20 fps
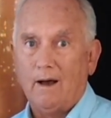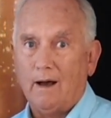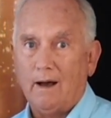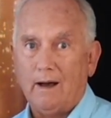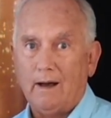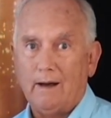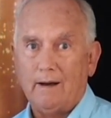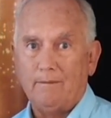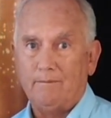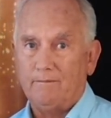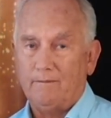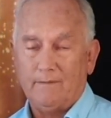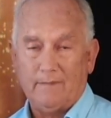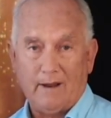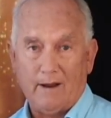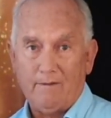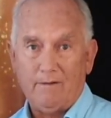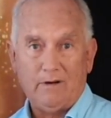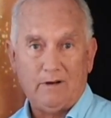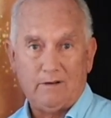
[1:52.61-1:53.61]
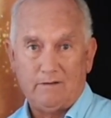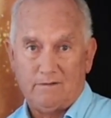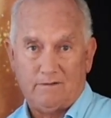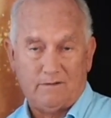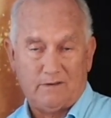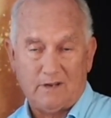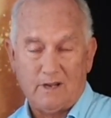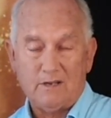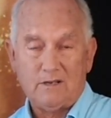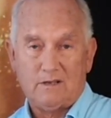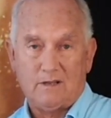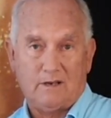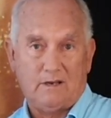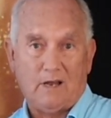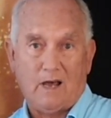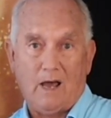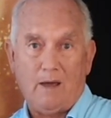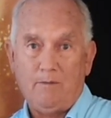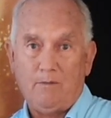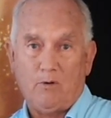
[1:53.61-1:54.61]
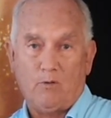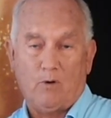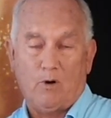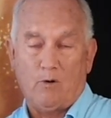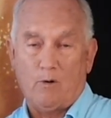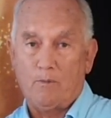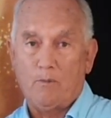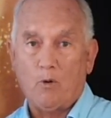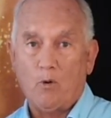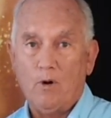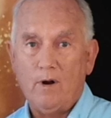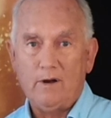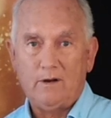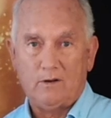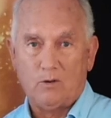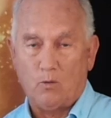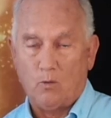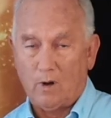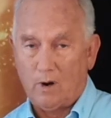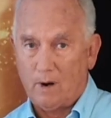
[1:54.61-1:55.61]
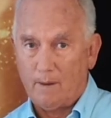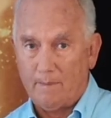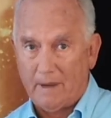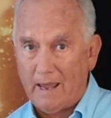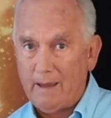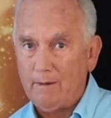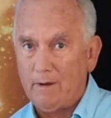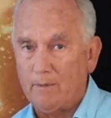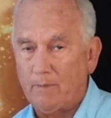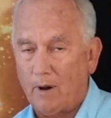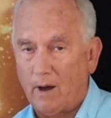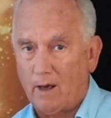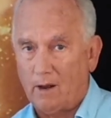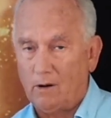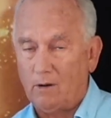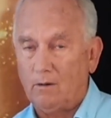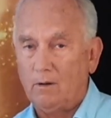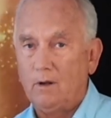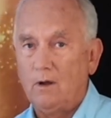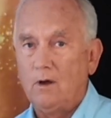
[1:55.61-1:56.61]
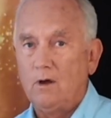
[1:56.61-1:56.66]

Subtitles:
ever since the time we were born to want a baby bottle